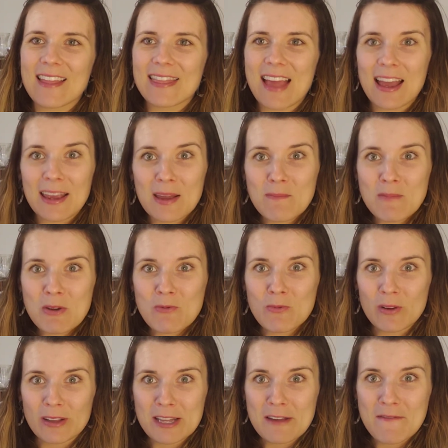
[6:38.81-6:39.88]
And that can be
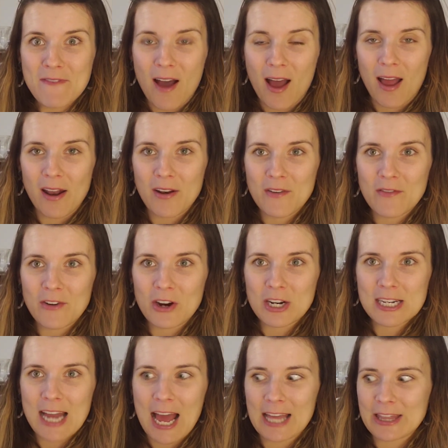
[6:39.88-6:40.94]
really fun for
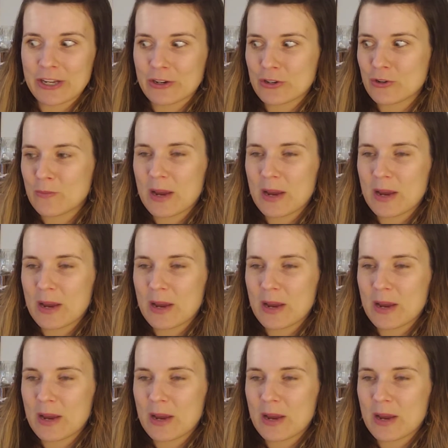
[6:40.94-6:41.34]
a toddler too.